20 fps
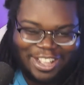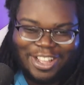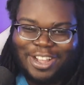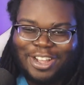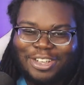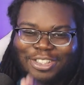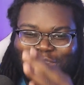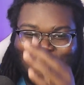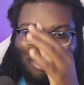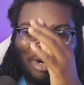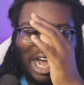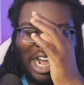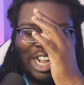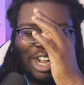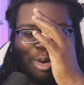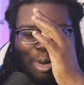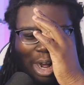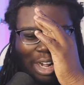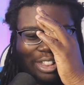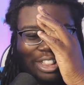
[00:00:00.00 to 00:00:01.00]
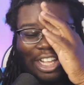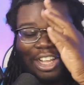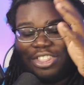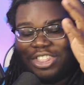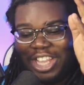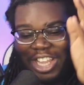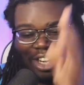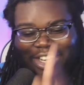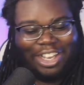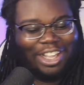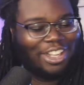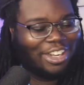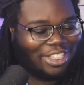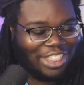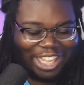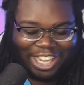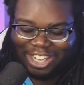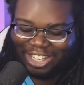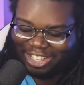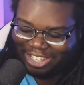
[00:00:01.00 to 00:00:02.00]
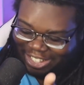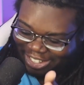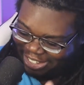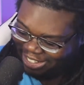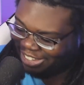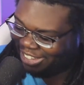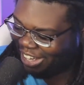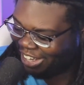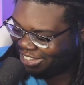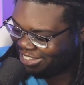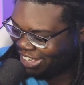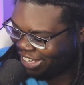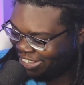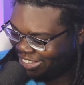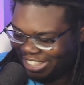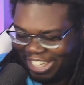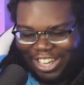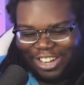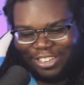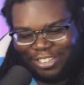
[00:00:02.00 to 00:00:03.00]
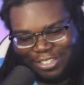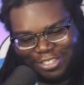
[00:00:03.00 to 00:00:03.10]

Do not go out there thinking. Anyway.